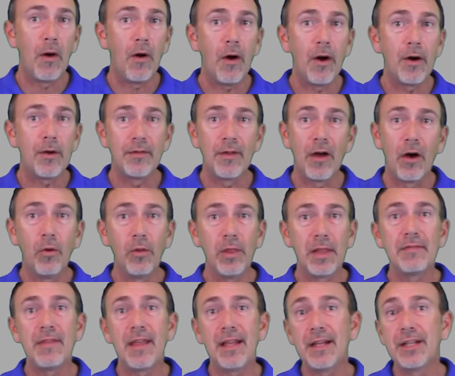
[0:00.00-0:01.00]
part, the
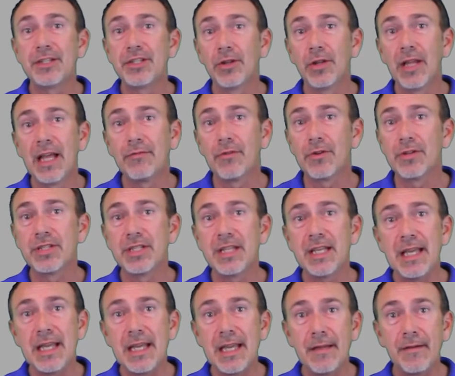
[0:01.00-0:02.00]
only thing that you'll ever
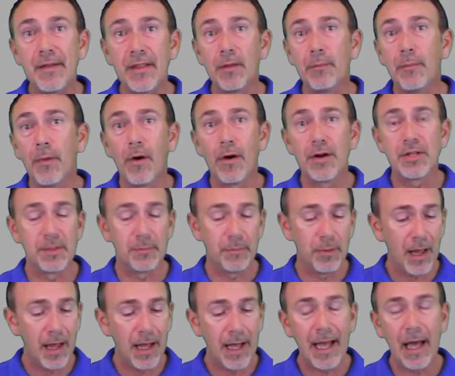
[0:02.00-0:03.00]
see in the part
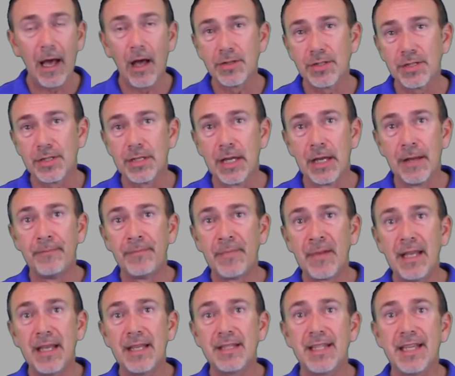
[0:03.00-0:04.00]
supply houses
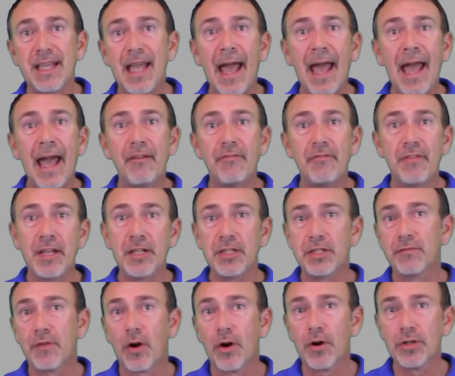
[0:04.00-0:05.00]
is the half inch
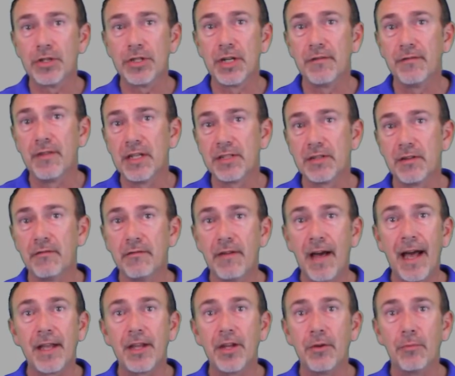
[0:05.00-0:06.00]
version of this
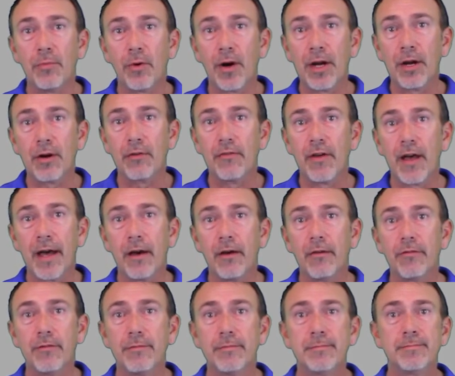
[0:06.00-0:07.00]
vacuum breaker
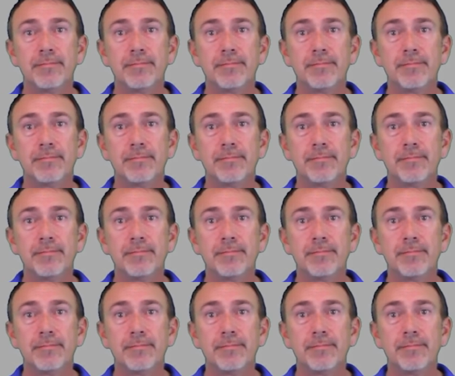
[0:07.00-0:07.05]
valve.